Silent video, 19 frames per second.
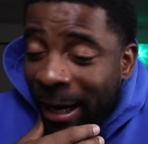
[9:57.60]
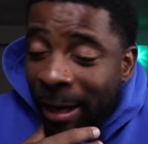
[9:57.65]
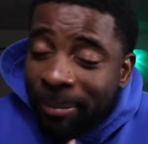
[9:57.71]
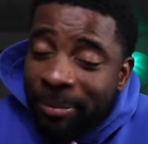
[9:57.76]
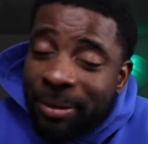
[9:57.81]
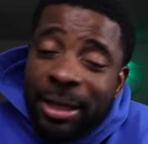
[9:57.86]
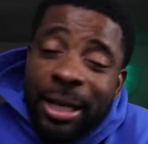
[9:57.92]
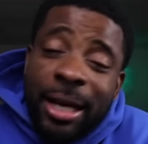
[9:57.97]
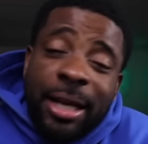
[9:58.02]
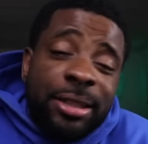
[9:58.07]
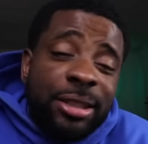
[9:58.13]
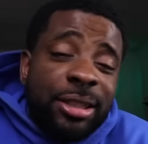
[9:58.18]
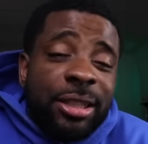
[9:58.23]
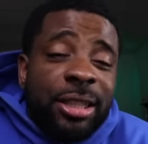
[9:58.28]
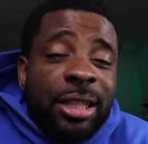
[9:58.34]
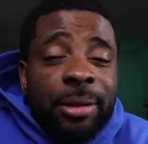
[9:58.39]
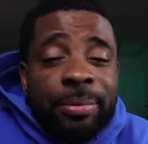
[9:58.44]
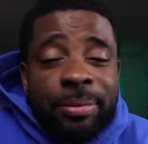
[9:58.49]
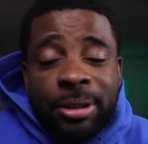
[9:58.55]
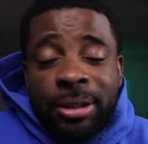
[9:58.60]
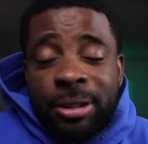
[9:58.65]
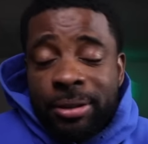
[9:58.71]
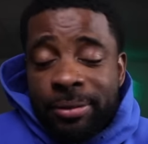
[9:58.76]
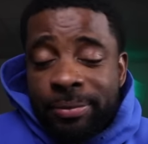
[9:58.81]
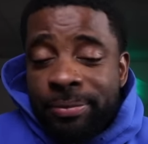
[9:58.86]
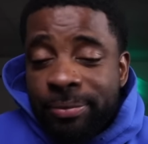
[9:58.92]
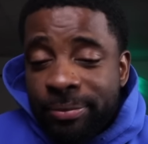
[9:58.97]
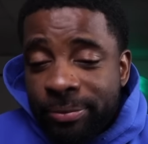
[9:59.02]
I'm glad she kept it
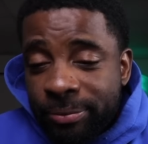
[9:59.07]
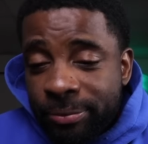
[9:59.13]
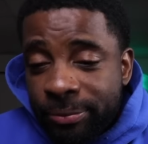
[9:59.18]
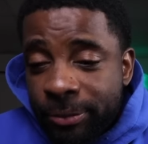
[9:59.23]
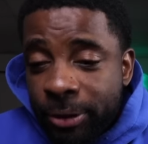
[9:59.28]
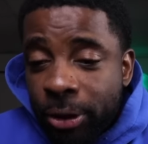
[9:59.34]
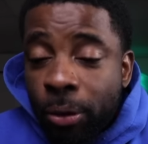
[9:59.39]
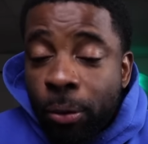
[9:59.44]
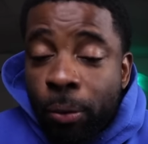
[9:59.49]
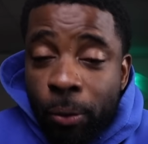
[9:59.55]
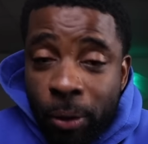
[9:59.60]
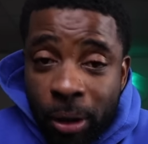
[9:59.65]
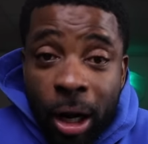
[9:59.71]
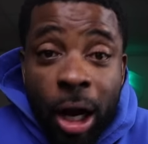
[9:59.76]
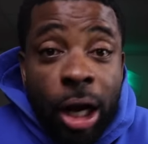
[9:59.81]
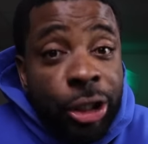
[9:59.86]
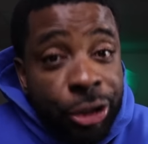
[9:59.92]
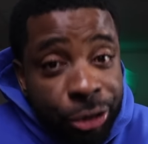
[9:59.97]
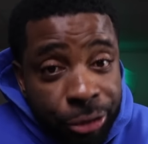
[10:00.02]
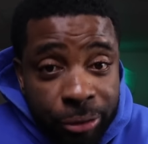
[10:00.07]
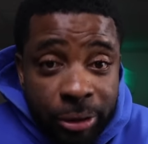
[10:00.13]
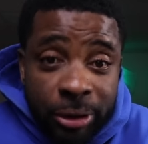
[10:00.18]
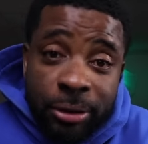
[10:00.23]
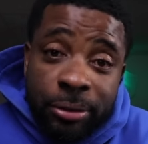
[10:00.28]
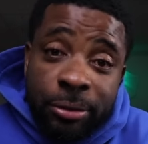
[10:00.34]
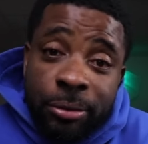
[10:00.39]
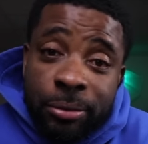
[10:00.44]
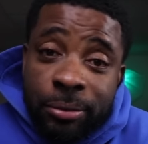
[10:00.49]

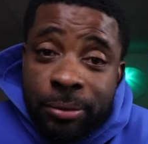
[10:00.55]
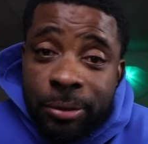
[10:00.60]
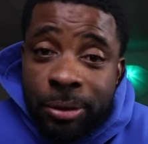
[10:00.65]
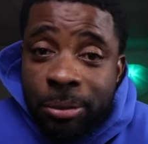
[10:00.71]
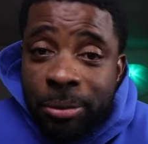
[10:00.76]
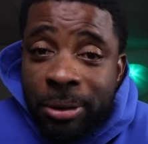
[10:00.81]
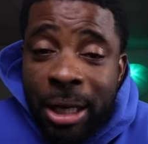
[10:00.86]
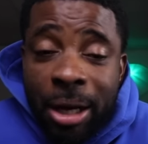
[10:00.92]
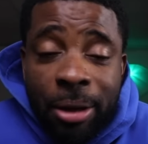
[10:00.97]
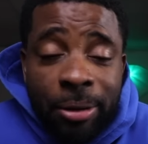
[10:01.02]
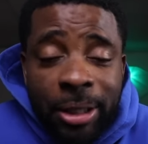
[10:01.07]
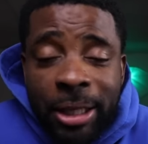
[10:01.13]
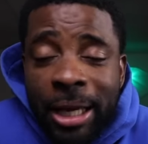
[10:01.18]
100 without